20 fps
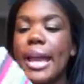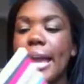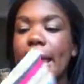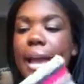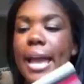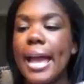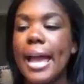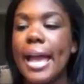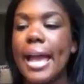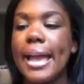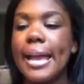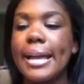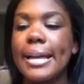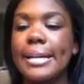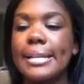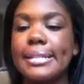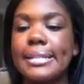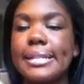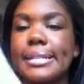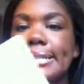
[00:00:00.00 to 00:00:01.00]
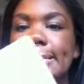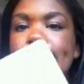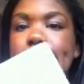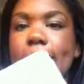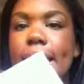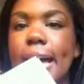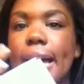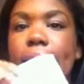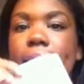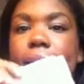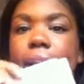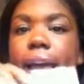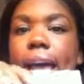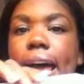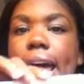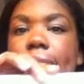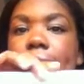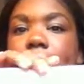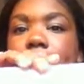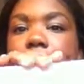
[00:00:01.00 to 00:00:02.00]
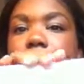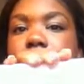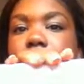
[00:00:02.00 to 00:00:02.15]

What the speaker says: And inside it has